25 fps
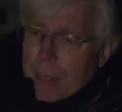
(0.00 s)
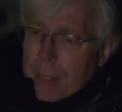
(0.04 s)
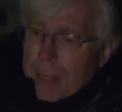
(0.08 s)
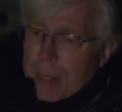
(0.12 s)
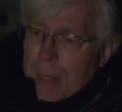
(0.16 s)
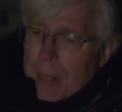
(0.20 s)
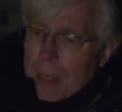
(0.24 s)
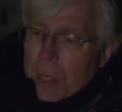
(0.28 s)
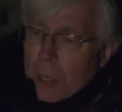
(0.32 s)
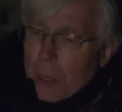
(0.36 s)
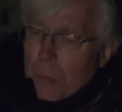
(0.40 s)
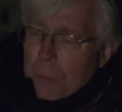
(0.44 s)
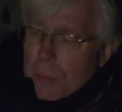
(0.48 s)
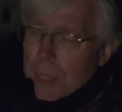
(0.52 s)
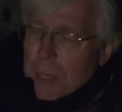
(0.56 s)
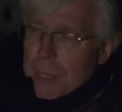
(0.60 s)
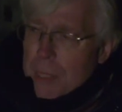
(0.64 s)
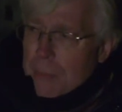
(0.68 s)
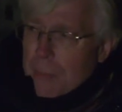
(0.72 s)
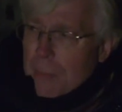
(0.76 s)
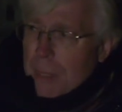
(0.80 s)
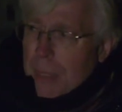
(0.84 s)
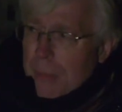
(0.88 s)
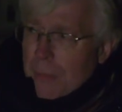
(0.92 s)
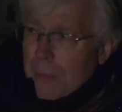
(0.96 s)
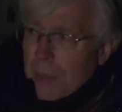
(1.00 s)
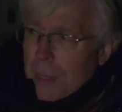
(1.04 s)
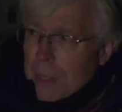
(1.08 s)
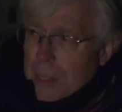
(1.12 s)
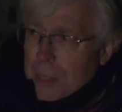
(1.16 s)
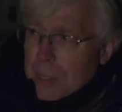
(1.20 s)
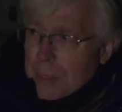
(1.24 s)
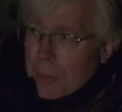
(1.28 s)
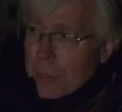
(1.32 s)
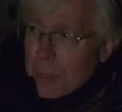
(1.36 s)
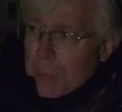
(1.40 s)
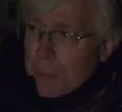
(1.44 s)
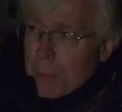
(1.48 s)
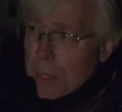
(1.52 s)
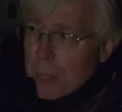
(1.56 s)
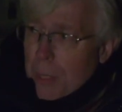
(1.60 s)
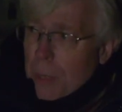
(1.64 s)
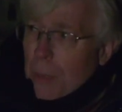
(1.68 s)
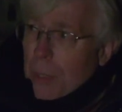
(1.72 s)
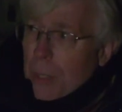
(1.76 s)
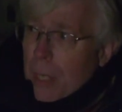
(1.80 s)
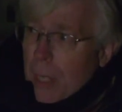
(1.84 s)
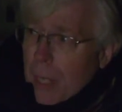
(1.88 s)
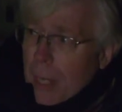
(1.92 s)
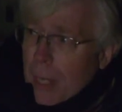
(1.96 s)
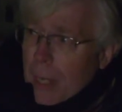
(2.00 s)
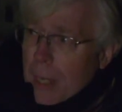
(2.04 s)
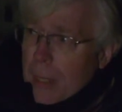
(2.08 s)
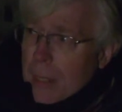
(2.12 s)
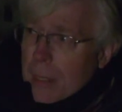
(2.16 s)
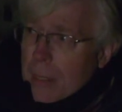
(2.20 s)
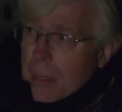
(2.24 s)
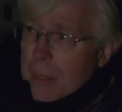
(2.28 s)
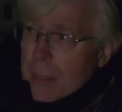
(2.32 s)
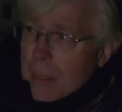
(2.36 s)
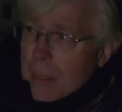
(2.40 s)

And hope doesn't mean everything's going to be okay,